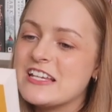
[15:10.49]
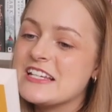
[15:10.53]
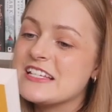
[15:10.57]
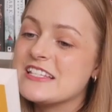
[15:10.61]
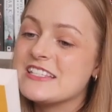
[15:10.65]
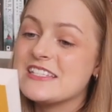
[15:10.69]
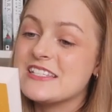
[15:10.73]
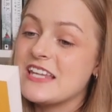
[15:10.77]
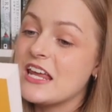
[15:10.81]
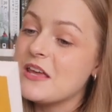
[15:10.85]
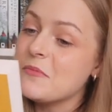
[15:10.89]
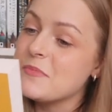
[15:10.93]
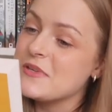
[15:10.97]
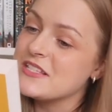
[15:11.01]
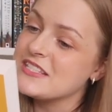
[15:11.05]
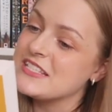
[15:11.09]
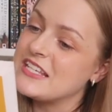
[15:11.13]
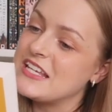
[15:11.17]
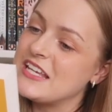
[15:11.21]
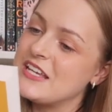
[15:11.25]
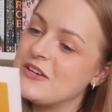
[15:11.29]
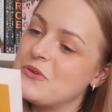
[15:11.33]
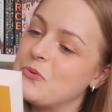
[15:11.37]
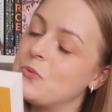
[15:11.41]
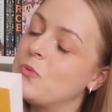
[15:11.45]
Stay
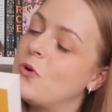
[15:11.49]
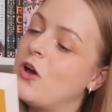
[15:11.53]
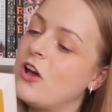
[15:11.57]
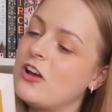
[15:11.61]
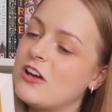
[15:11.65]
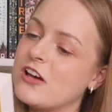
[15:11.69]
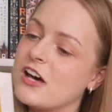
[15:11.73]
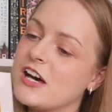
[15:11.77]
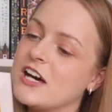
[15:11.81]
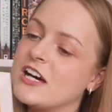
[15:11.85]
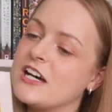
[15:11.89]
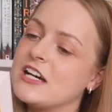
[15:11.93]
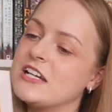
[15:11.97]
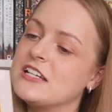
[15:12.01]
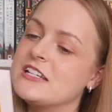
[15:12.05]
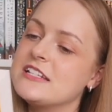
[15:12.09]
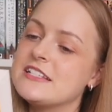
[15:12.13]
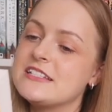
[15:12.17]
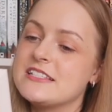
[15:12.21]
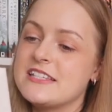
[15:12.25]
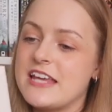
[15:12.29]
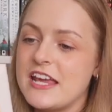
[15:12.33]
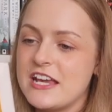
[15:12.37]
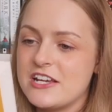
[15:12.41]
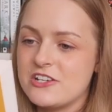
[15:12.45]
busy, work hard,
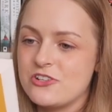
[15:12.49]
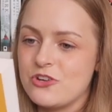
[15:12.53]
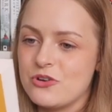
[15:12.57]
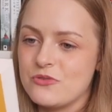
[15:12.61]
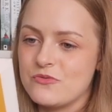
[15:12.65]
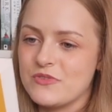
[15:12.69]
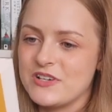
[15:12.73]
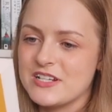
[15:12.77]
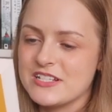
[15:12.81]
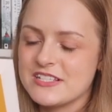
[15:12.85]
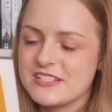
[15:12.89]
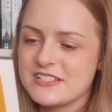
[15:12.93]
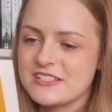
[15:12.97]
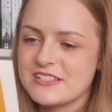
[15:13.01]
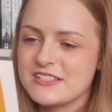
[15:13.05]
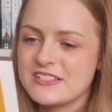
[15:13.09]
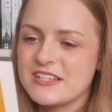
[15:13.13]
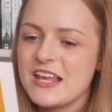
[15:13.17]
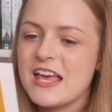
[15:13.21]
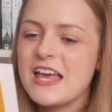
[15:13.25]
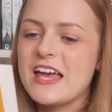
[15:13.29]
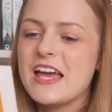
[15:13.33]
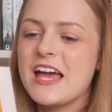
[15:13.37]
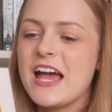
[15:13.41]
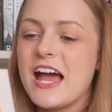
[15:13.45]
take no risks.
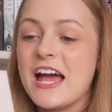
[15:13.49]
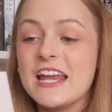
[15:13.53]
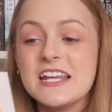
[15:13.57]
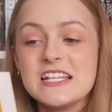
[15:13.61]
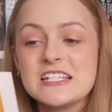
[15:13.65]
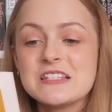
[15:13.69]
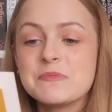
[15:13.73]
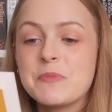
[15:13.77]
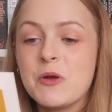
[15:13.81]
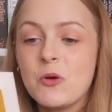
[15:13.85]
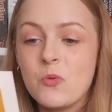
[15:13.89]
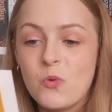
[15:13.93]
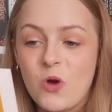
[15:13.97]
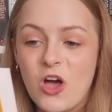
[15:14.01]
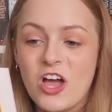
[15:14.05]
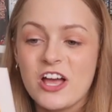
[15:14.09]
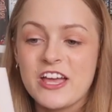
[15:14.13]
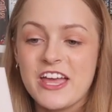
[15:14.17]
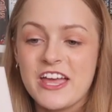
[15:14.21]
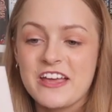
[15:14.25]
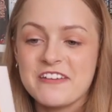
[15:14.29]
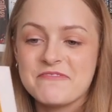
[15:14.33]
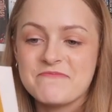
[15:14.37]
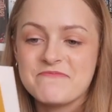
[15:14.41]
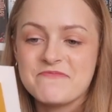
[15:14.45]
And it's been
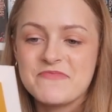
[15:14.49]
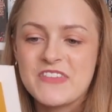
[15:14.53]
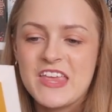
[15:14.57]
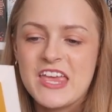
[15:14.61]
working.